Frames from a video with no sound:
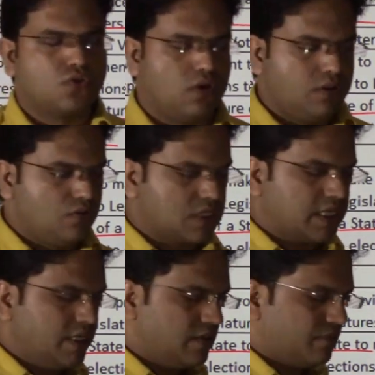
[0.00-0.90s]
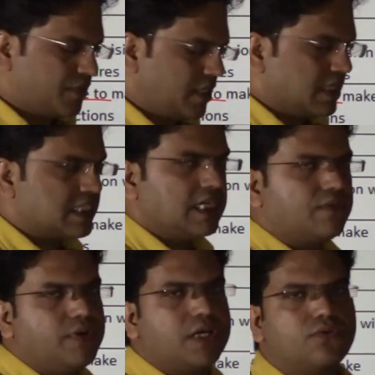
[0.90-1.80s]
So all those kind of things
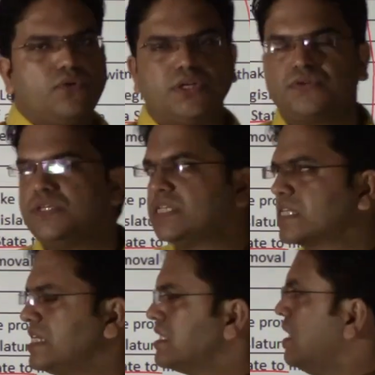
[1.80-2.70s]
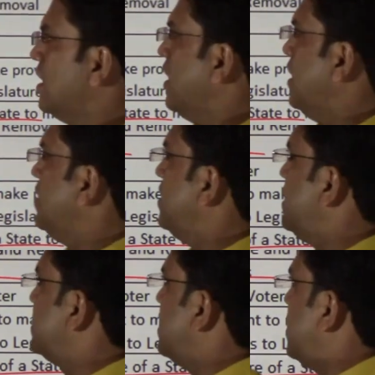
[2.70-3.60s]
that we are going to discuss in
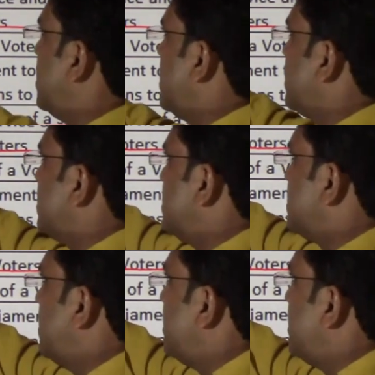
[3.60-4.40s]
these articles,